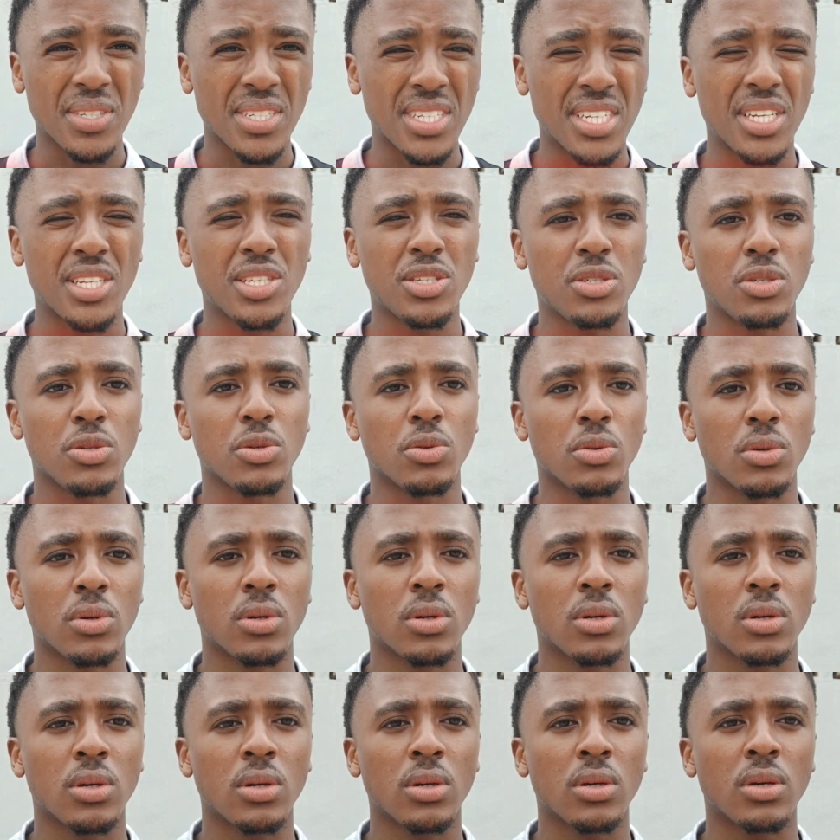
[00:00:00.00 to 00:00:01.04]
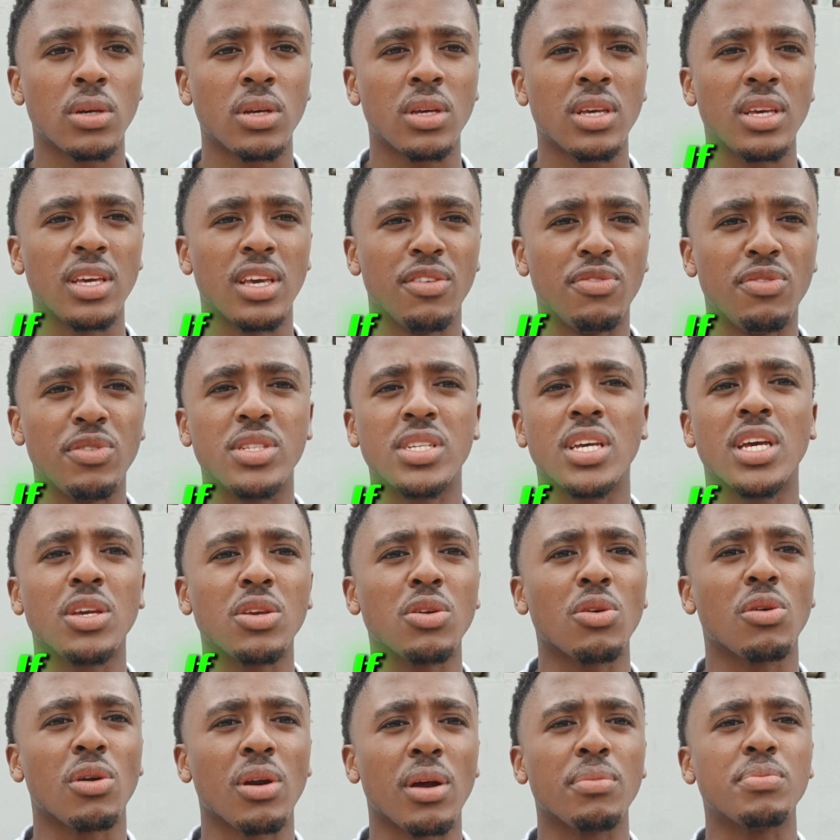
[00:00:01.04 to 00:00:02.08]
tissue if you take
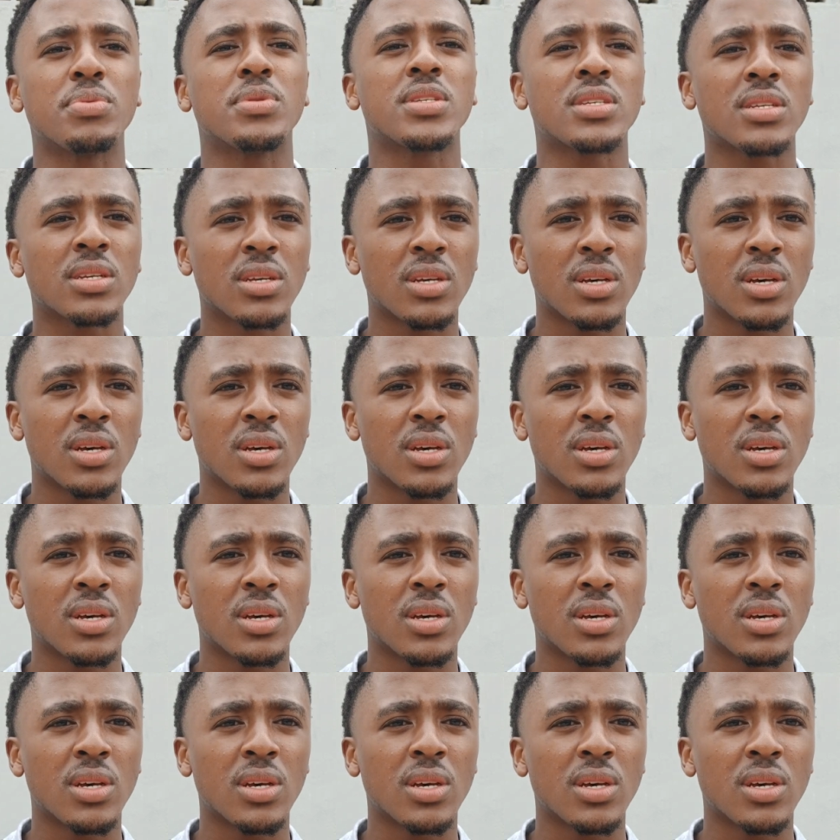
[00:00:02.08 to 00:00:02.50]
your reps